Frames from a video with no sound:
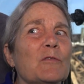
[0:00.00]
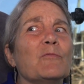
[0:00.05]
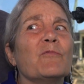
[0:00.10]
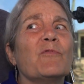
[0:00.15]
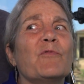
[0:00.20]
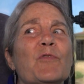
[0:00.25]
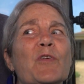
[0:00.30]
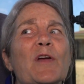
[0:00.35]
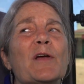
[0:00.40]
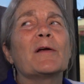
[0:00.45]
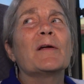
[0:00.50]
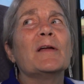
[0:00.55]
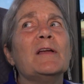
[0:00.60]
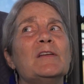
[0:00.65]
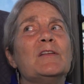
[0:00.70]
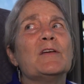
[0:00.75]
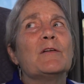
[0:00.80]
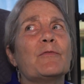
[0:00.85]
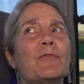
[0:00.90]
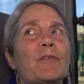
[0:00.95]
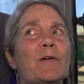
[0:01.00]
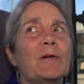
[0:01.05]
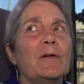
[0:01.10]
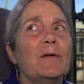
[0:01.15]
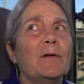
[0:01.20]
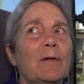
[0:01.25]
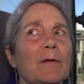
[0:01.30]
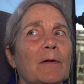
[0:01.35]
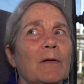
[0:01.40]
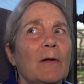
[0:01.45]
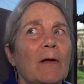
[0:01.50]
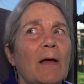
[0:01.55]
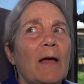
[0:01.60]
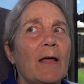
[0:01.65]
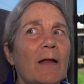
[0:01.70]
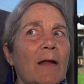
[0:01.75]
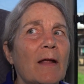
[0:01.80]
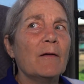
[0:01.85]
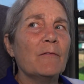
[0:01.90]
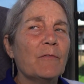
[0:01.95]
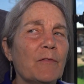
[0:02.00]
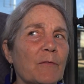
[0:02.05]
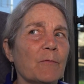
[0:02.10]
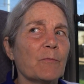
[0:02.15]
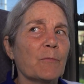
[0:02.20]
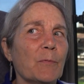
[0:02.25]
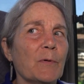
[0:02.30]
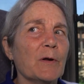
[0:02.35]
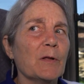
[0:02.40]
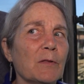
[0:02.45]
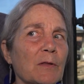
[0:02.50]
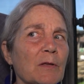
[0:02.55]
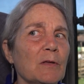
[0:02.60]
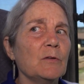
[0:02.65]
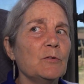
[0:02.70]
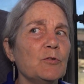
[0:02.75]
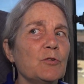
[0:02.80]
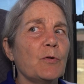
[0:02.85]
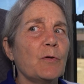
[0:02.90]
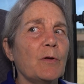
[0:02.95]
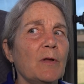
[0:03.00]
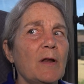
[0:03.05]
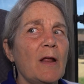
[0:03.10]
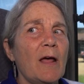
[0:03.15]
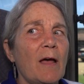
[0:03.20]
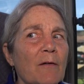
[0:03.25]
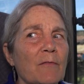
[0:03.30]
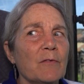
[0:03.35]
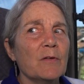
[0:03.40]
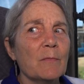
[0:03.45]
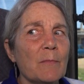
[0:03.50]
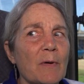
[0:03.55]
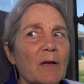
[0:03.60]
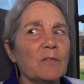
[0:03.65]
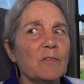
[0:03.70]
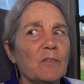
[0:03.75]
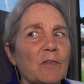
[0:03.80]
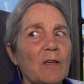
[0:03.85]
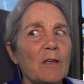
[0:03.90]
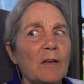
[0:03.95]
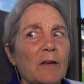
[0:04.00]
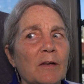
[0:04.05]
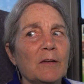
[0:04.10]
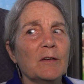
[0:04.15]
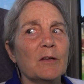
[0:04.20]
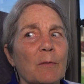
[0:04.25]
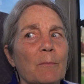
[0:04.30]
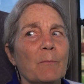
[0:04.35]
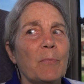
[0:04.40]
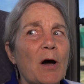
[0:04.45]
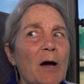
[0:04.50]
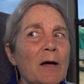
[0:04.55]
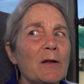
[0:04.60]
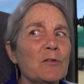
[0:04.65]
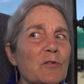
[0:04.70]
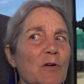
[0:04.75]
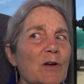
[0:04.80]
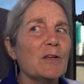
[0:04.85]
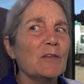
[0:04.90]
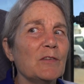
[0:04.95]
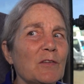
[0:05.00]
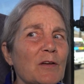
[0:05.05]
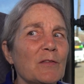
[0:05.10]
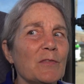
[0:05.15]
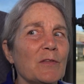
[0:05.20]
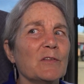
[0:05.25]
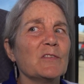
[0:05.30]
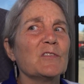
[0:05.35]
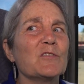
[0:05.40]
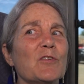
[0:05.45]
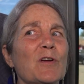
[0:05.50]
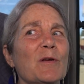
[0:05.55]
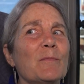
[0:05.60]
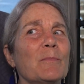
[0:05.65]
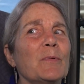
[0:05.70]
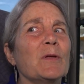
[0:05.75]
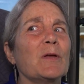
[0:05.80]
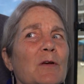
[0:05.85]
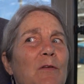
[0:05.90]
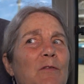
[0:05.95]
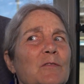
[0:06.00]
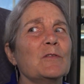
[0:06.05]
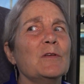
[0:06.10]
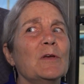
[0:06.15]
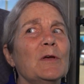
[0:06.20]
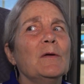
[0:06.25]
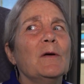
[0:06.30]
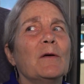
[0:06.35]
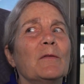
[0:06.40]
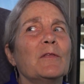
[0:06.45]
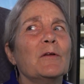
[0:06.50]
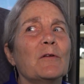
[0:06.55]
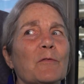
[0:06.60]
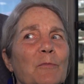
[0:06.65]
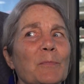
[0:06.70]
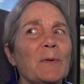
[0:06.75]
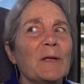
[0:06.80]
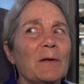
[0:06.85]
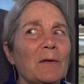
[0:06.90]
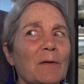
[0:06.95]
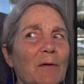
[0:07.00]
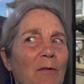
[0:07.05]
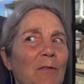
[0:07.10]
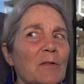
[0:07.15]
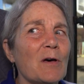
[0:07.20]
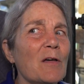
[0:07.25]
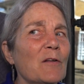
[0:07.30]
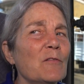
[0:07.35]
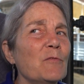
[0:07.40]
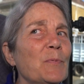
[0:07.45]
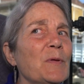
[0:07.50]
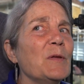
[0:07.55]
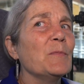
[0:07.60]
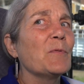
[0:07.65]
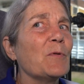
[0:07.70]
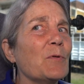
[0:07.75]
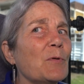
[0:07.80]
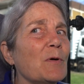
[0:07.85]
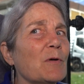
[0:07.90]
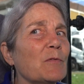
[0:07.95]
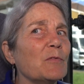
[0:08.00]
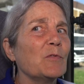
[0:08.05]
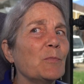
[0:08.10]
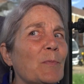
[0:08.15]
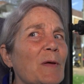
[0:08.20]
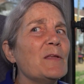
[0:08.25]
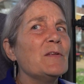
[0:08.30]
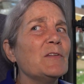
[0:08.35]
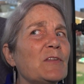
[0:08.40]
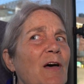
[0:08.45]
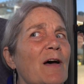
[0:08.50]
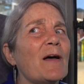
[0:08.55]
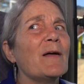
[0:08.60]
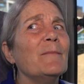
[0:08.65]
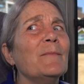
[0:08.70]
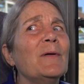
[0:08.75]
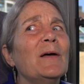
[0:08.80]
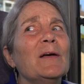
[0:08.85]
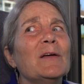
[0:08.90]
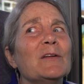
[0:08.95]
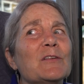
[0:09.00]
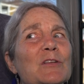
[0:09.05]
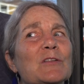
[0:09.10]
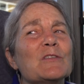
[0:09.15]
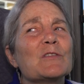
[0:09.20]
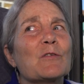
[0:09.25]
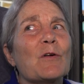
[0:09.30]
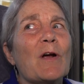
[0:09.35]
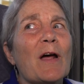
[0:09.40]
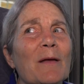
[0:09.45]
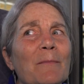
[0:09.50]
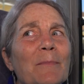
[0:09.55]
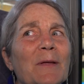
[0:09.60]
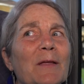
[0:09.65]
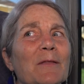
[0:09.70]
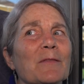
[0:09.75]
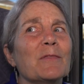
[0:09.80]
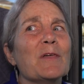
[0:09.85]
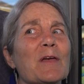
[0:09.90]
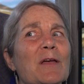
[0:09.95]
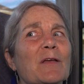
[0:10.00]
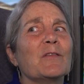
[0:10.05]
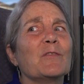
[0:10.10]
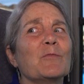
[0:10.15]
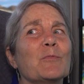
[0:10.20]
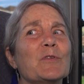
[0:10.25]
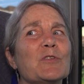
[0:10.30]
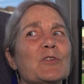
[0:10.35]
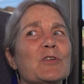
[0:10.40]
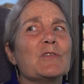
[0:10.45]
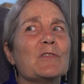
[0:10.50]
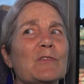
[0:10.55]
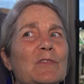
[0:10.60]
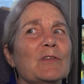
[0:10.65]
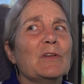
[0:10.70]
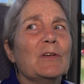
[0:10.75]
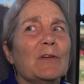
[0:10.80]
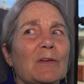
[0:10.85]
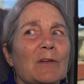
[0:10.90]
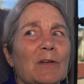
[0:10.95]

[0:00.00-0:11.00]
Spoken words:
very different, and I've really enjoyed having my sighted compadres on this trip because there's been a lot of people who have spent time describing things, which is